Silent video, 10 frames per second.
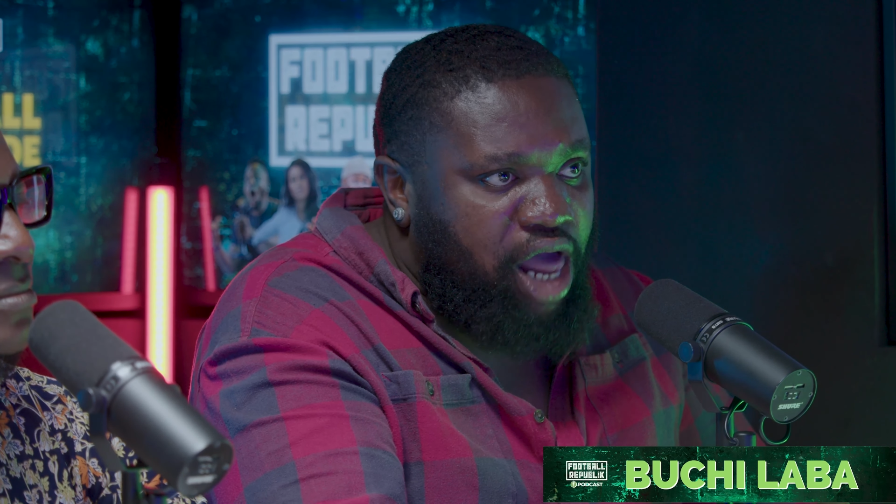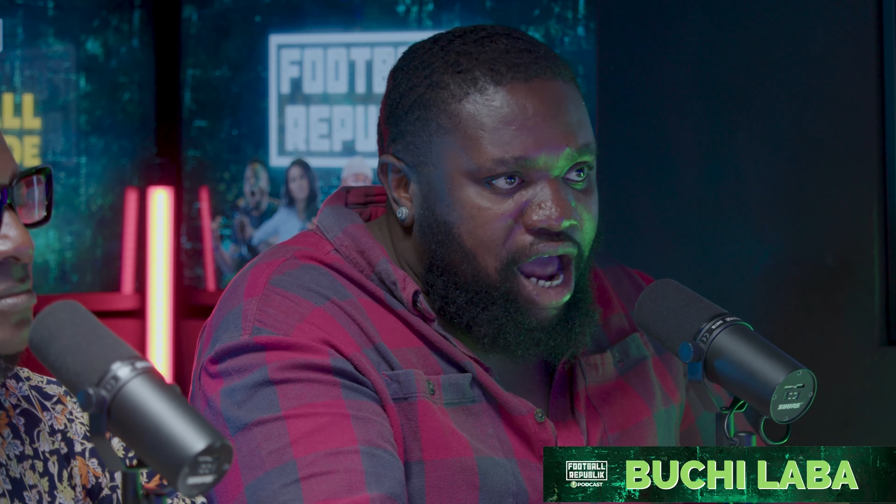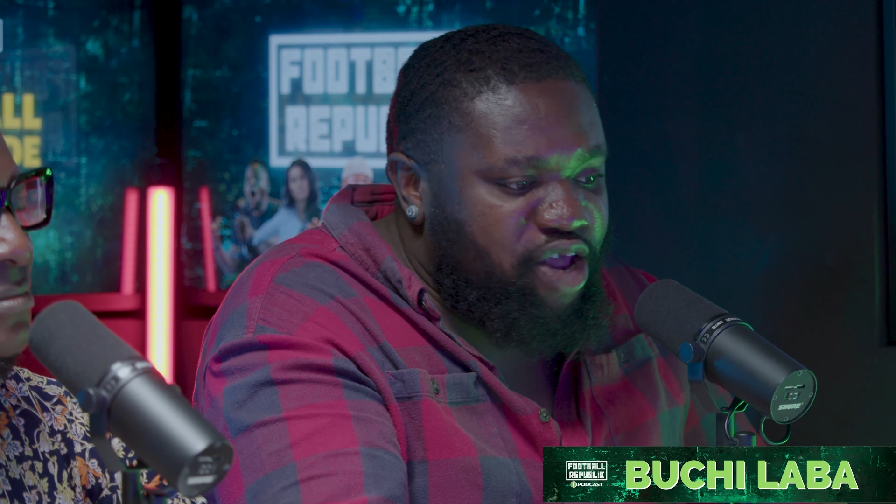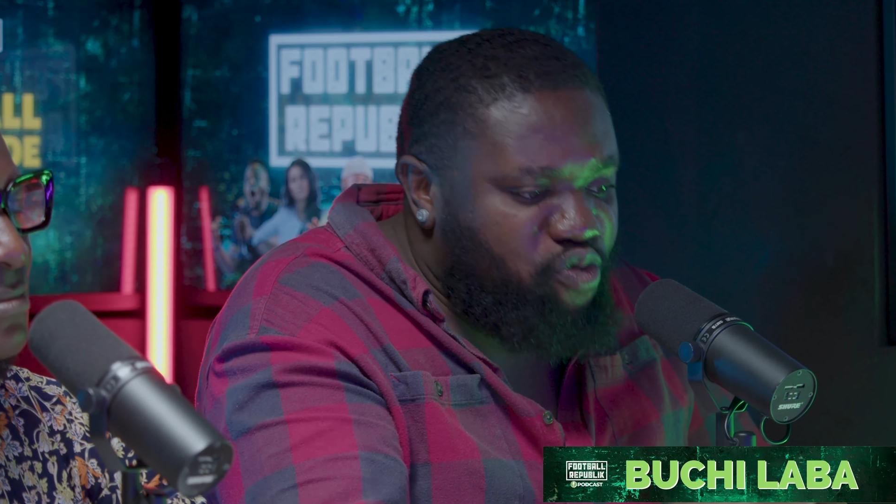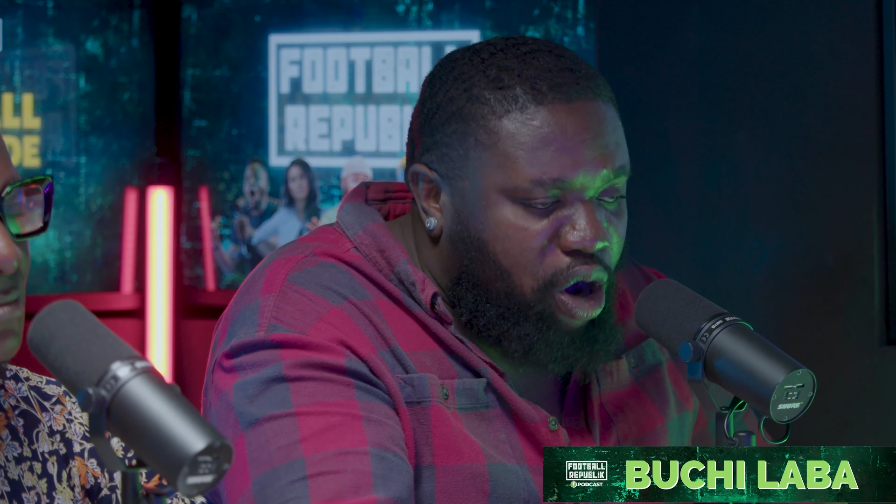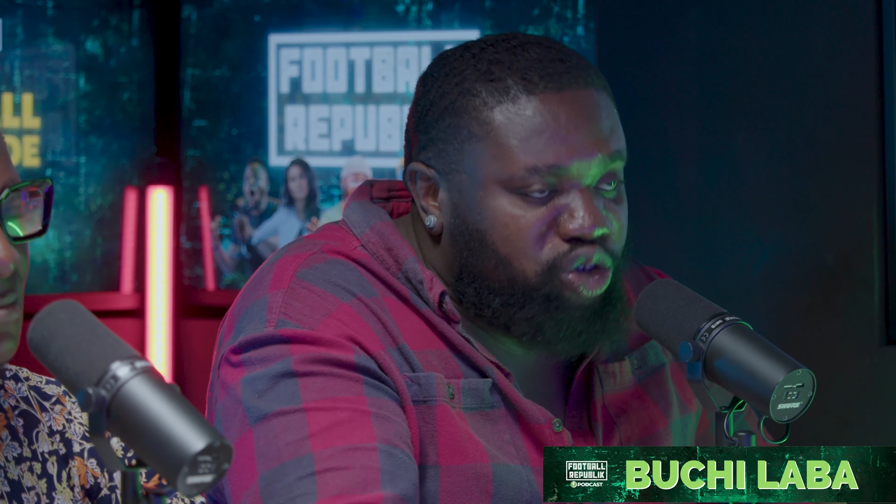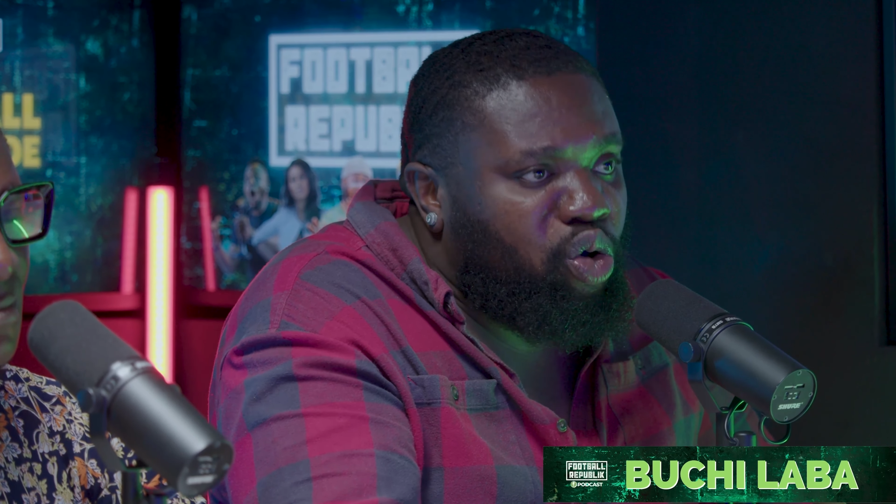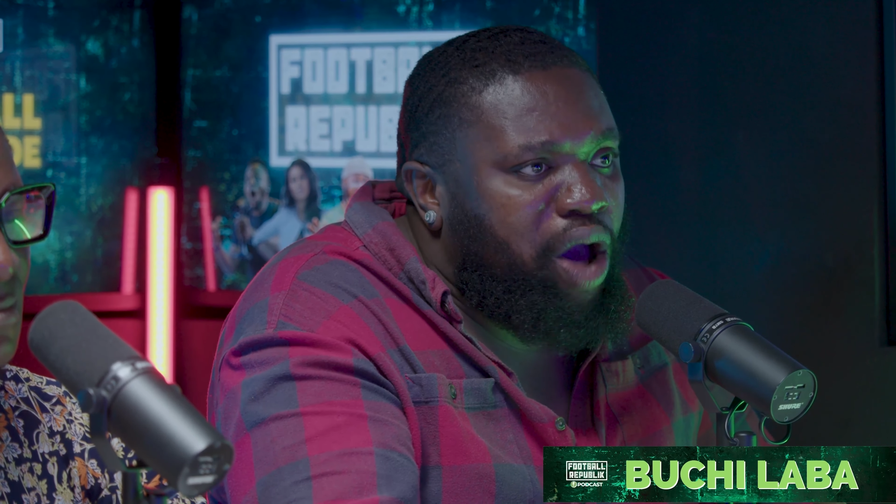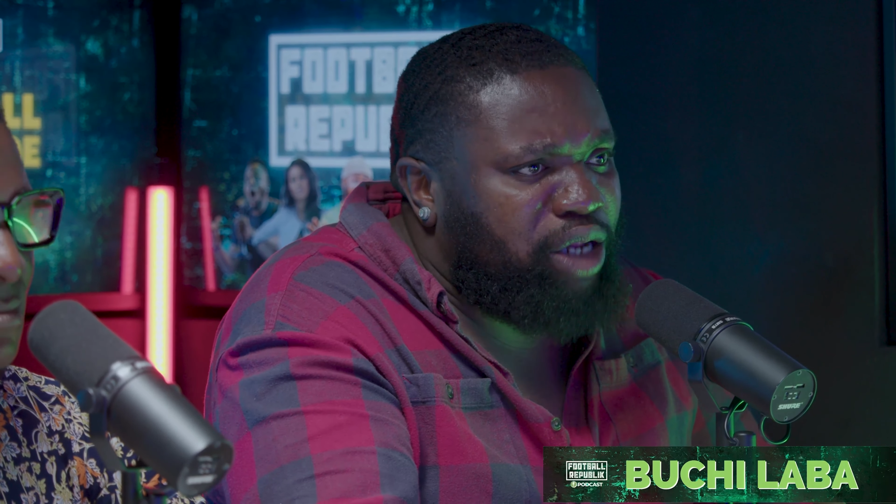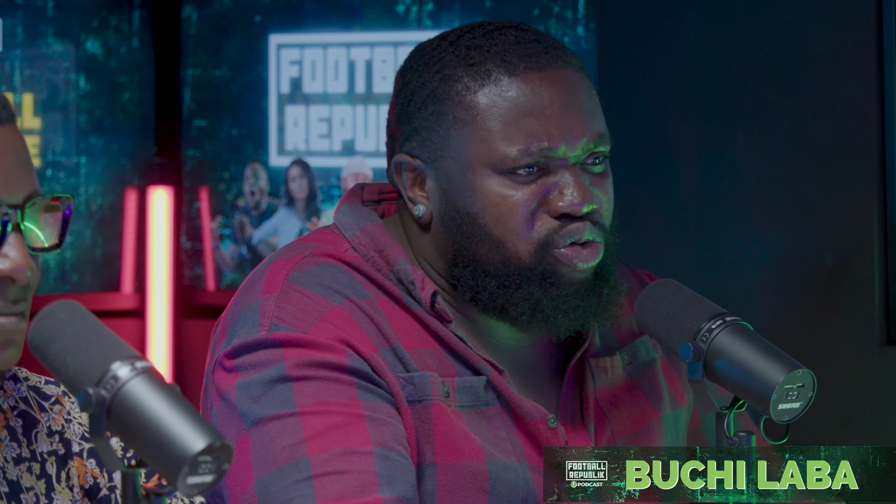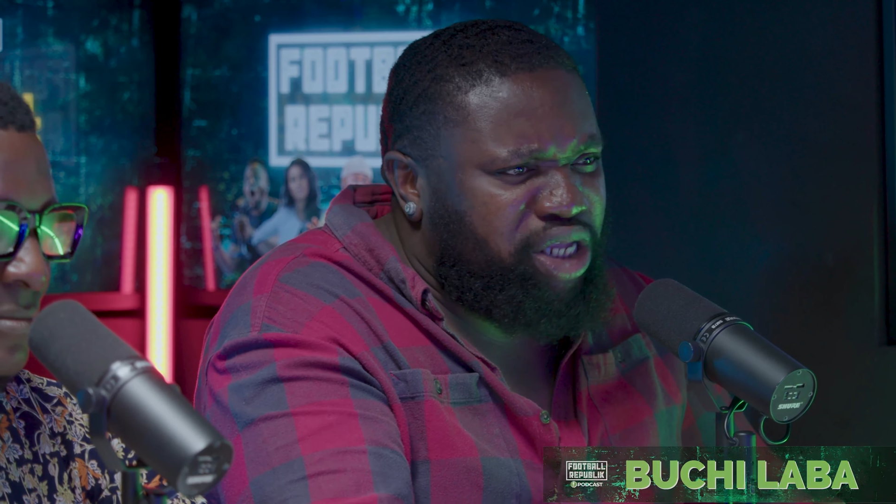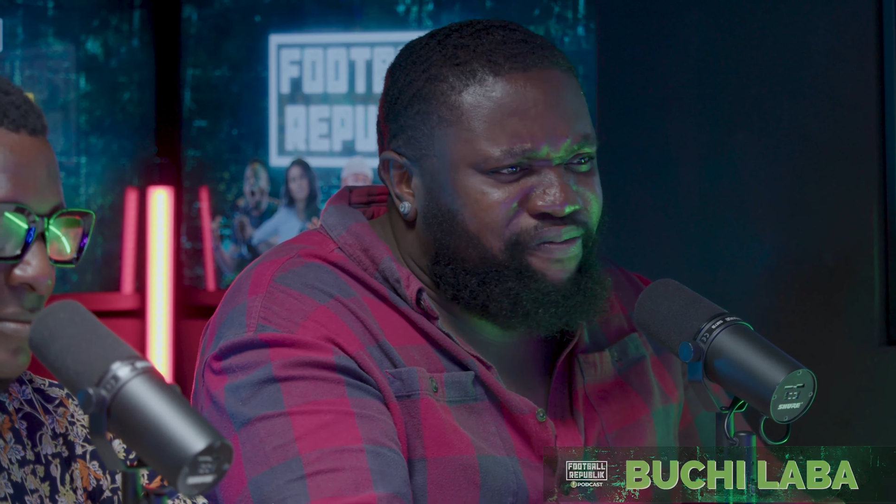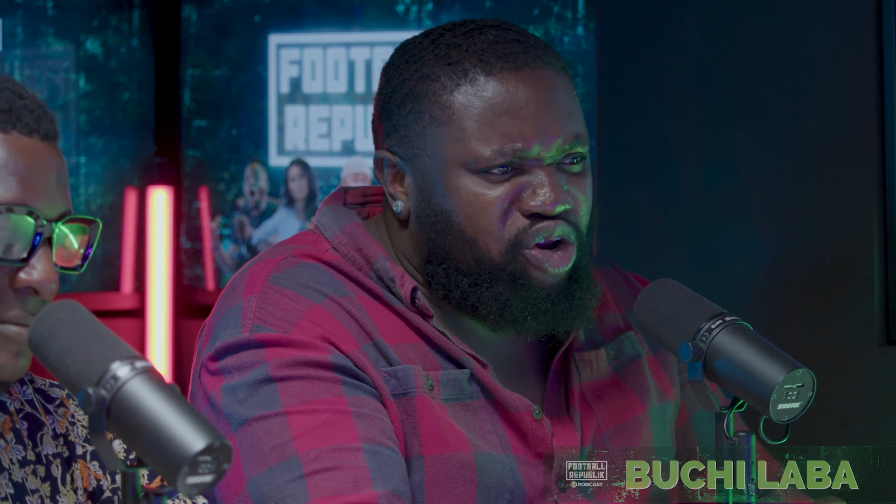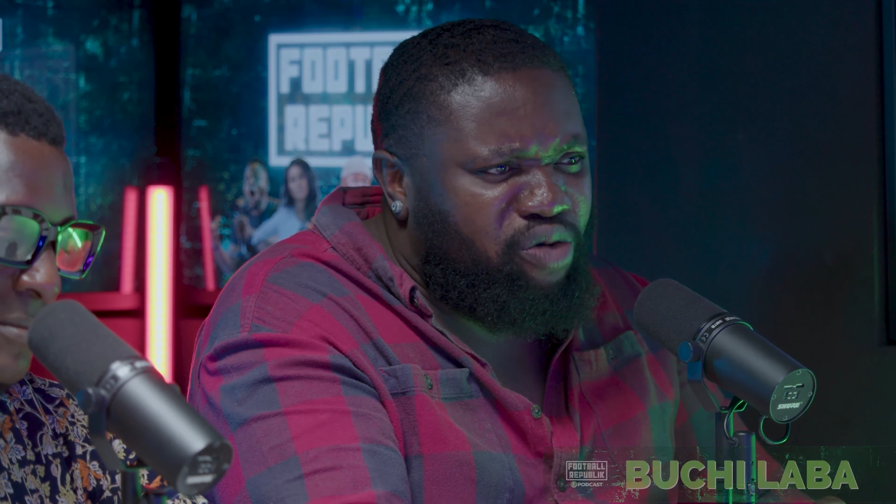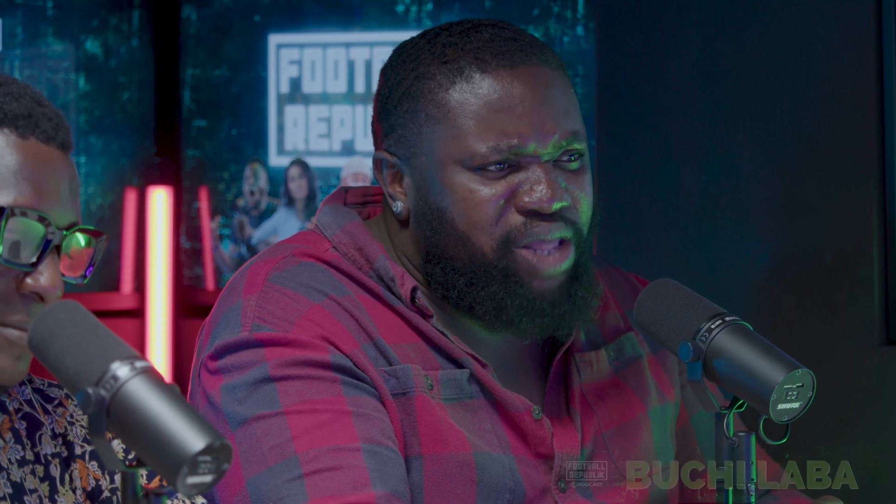and he works so hard to
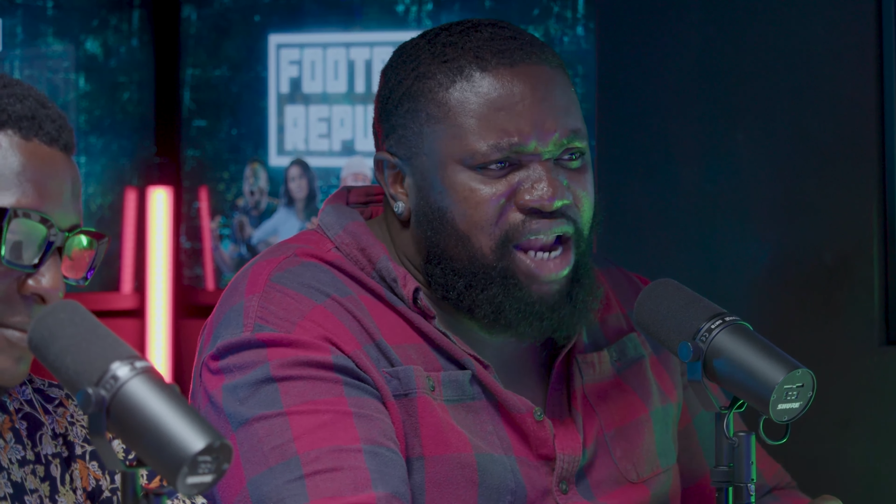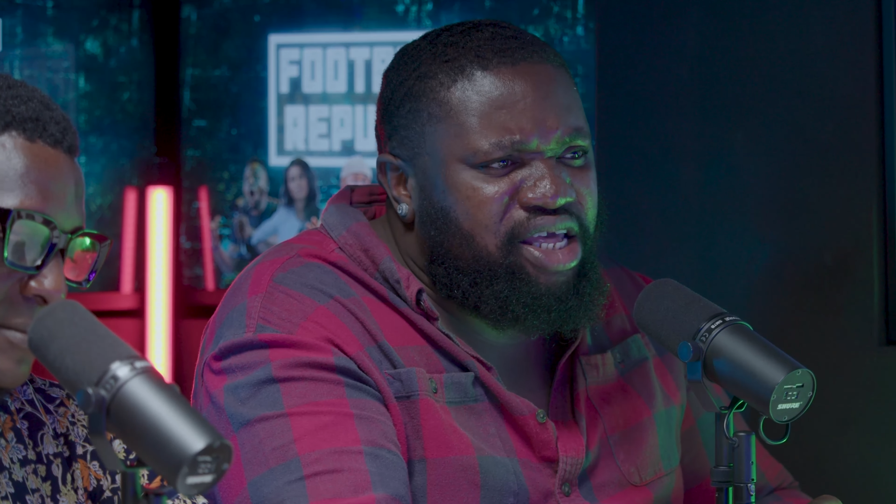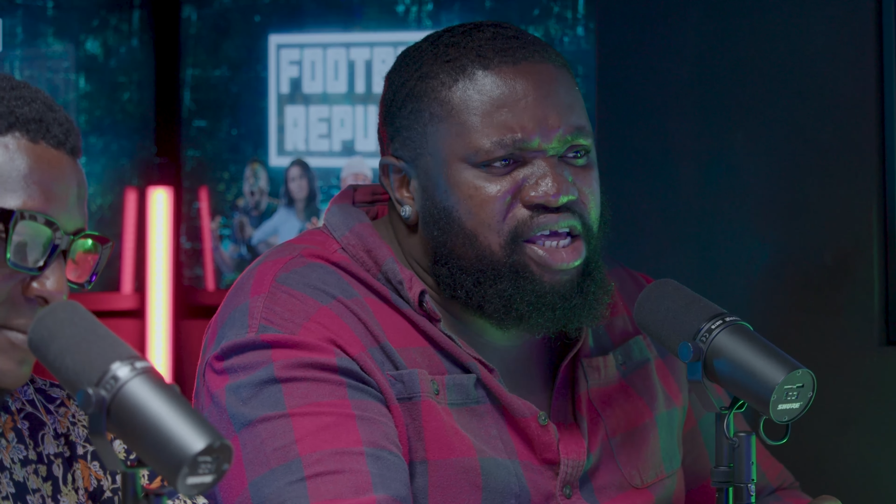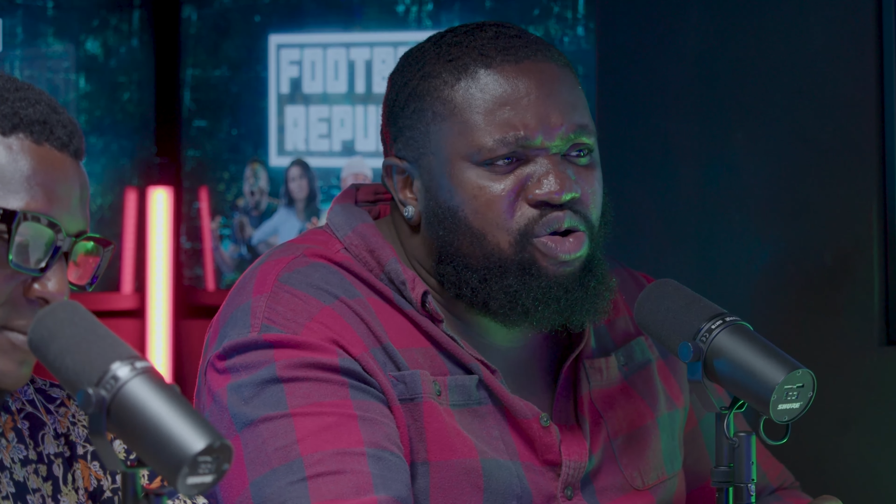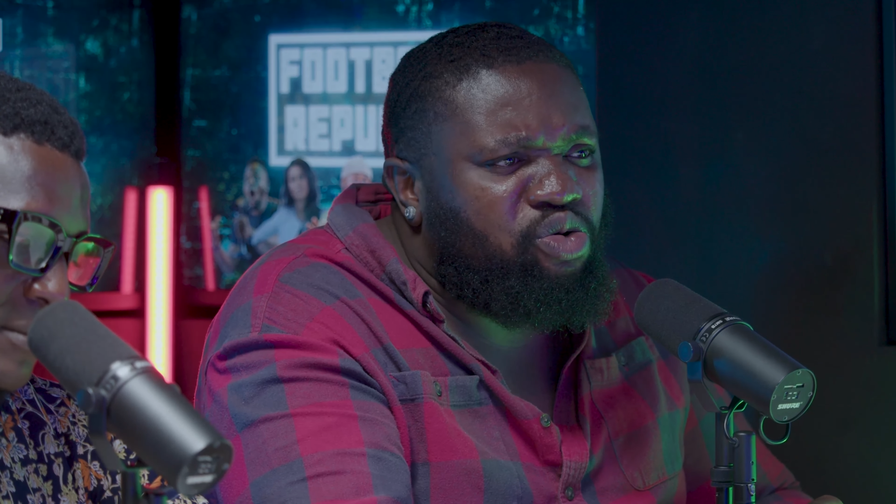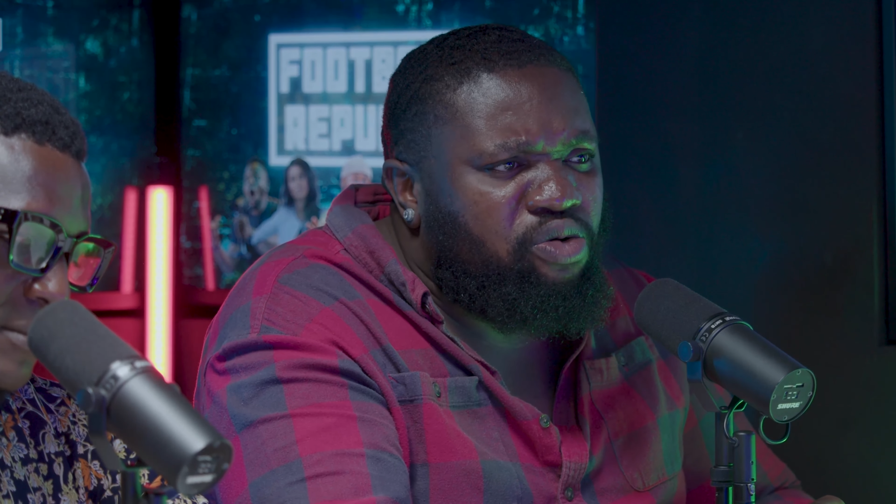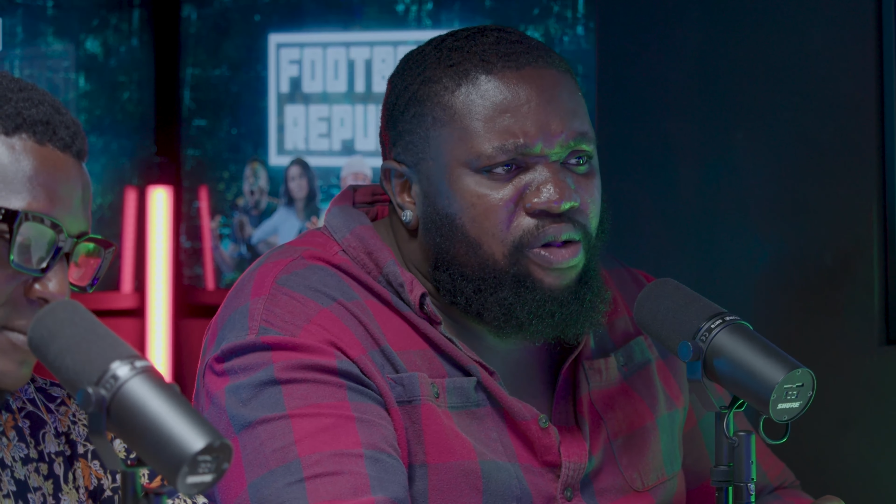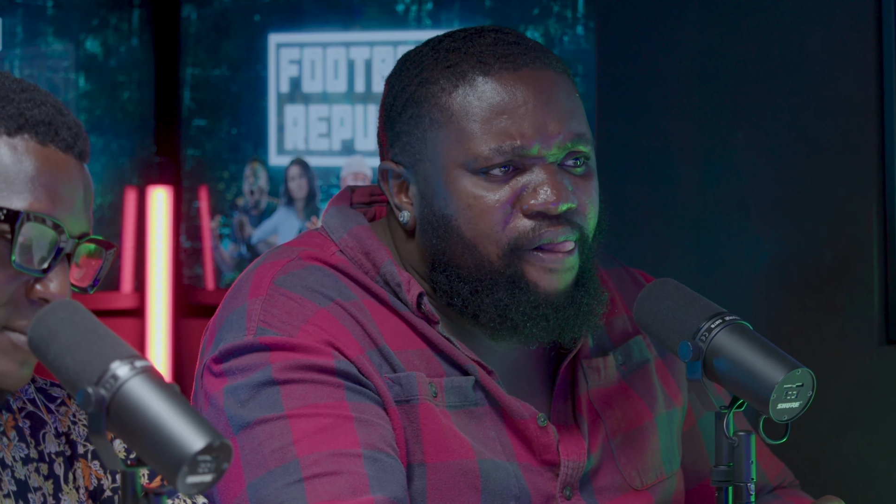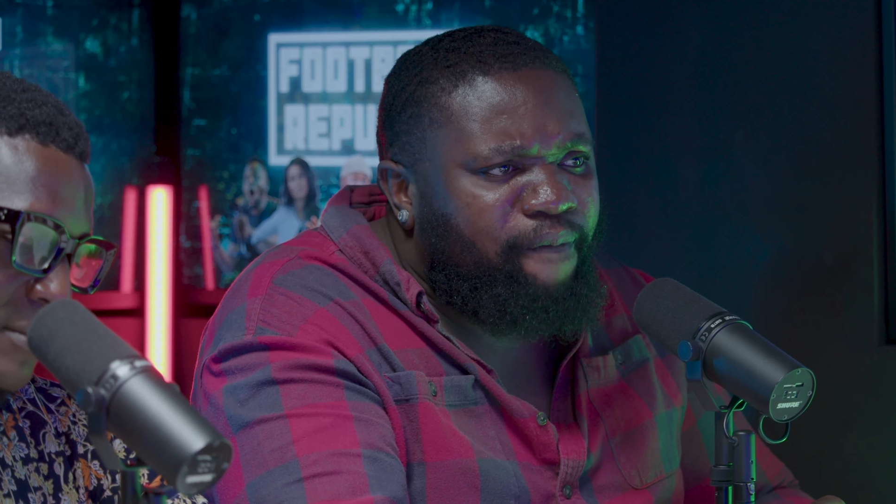develop that ego.